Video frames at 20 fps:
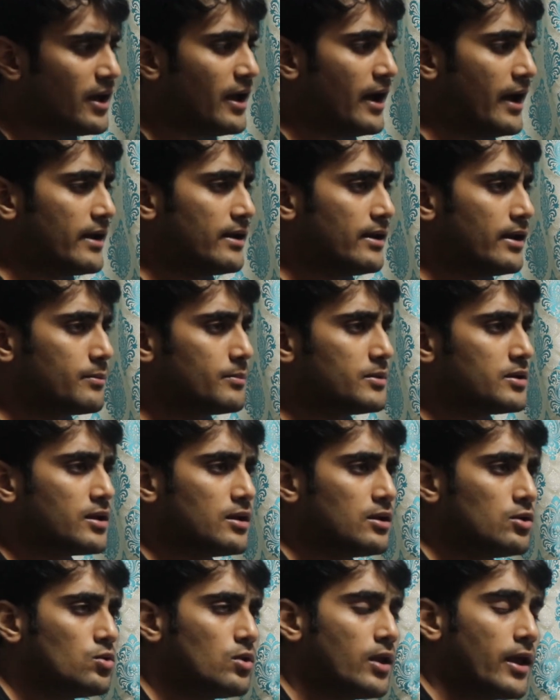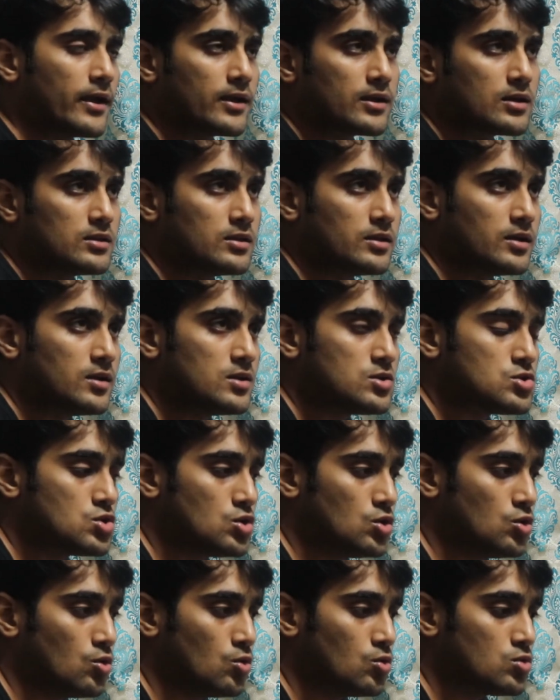and let me tell you, like, there is
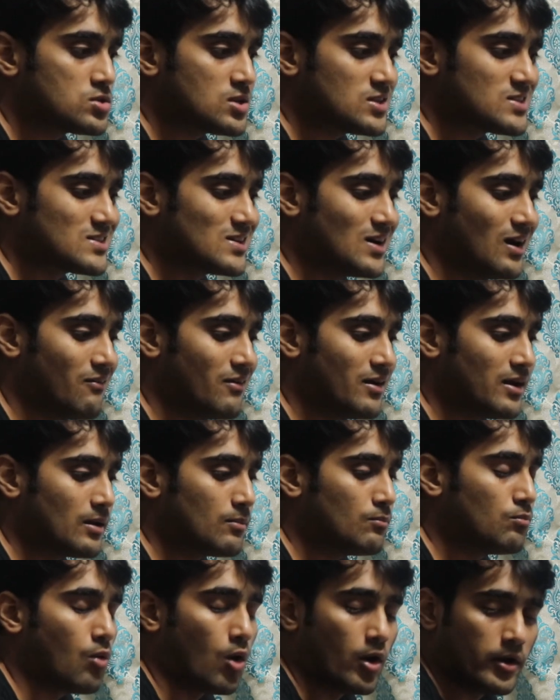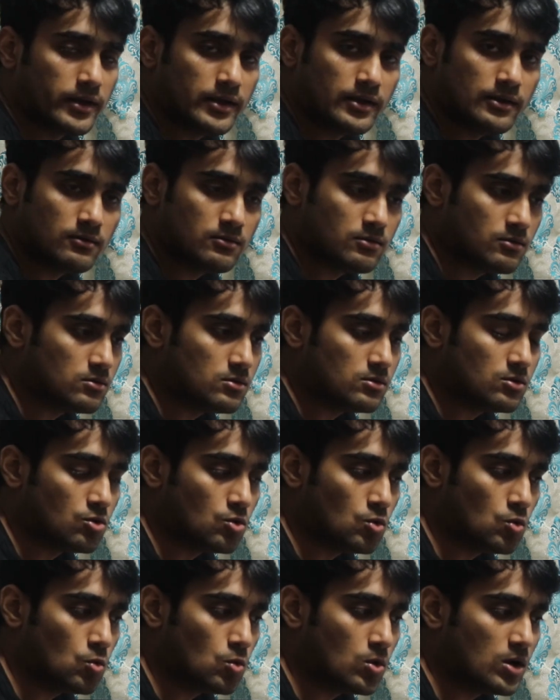no such governing body
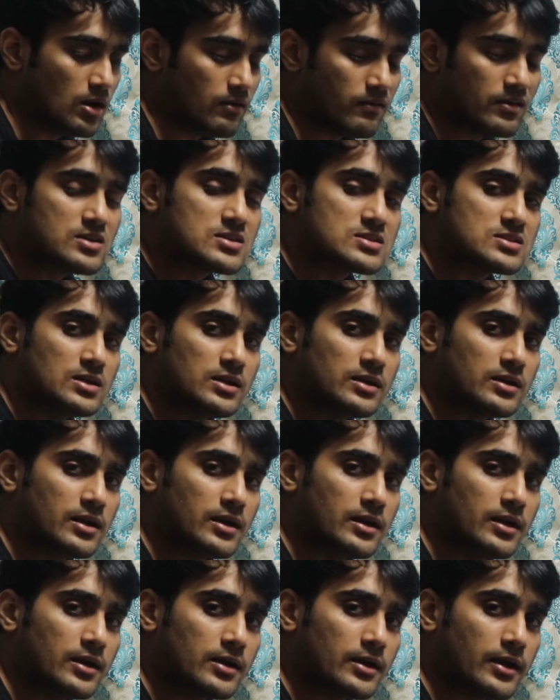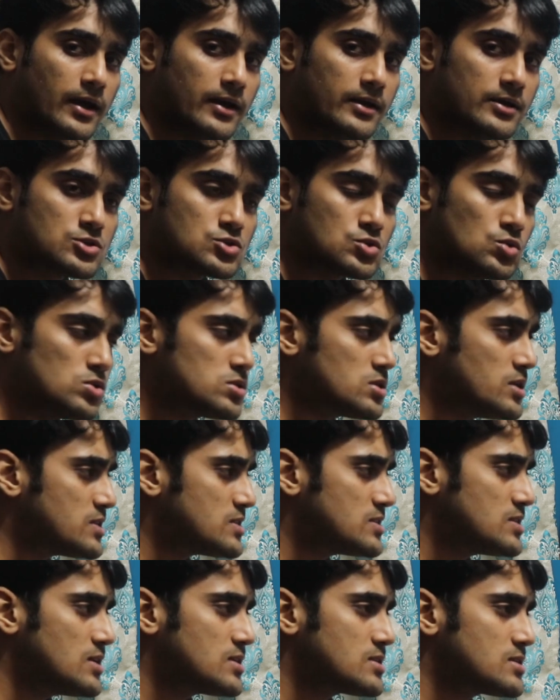who governs the internet and its rules.
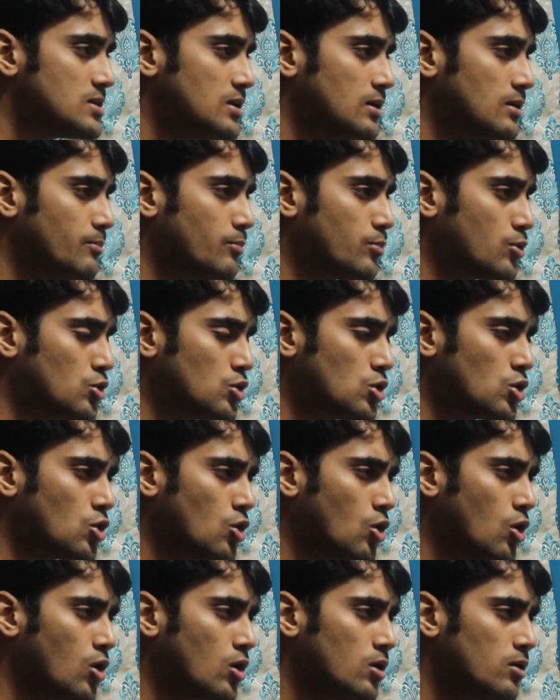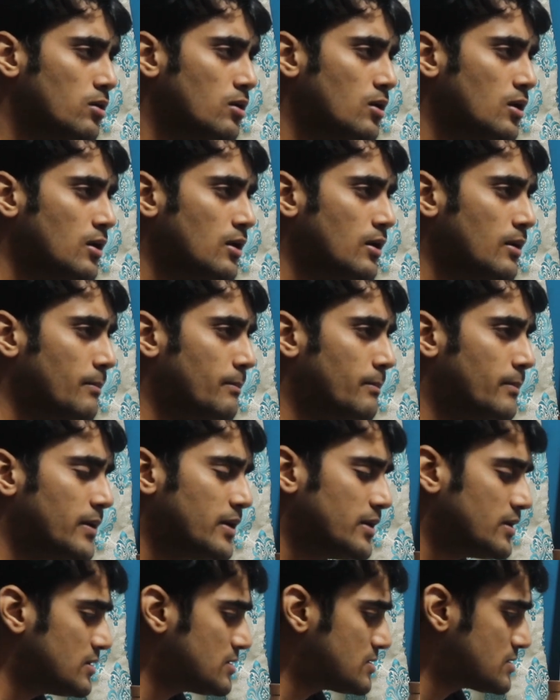It's just a protocol
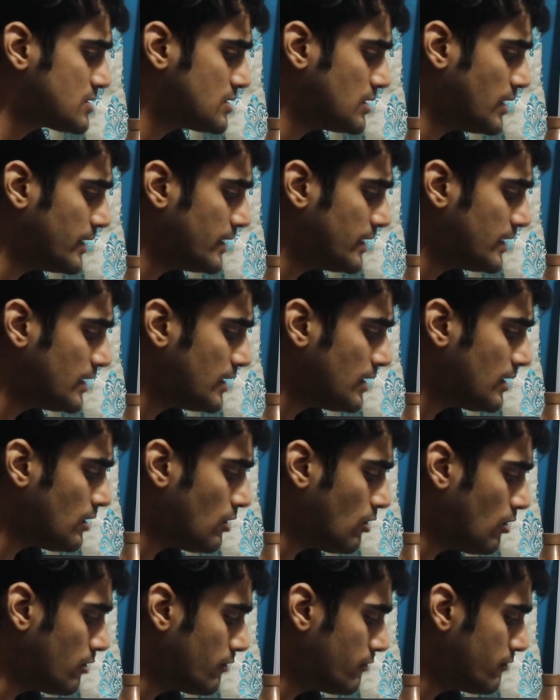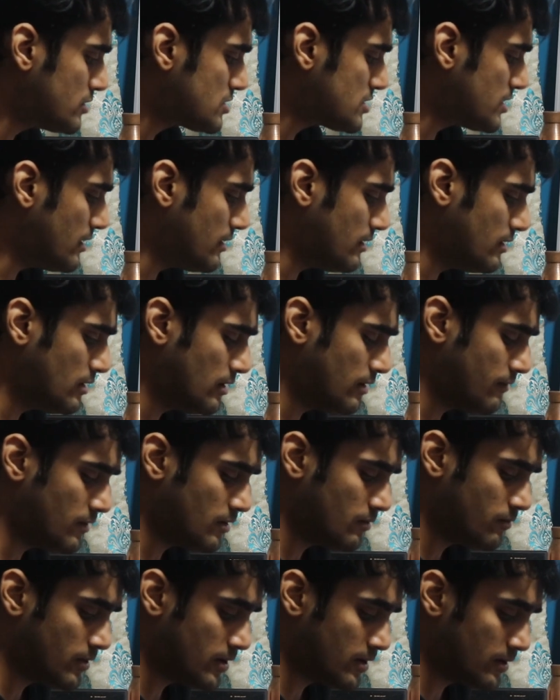based idea on which
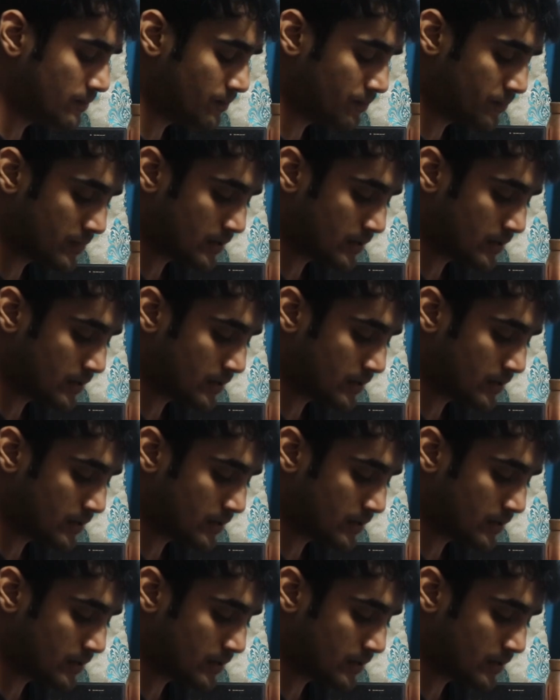everyone